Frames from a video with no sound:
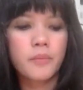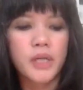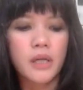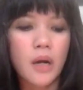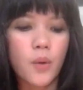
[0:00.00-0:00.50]

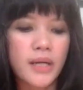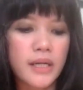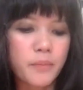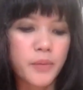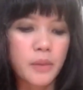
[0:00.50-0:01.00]

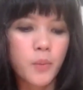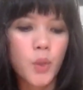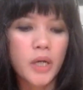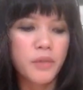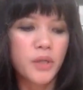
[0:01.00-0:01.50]
Perkawanan
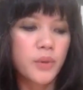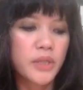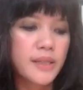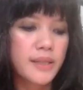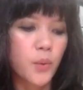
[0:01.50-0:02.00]
Perempuan
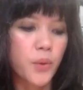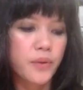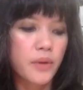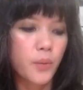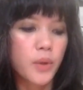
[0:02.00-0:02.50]
Menulis, or
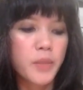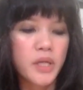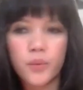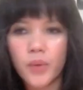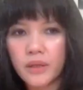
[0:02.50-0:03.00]
the
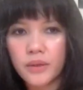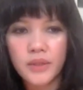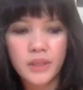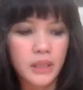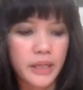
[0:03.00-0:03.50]
Women
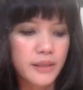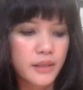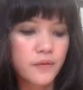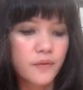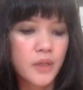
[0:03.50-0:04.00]
Writers
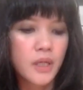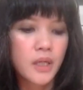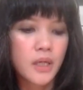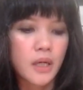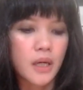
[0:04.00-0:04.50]
Collective,
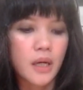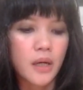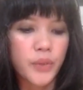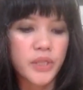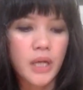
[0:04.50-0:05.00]

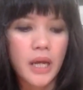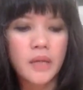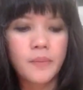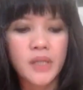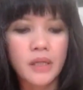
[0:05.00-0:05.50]
which
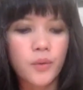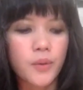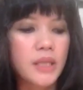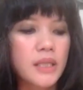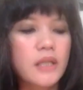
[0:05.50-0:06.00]
aims at creating a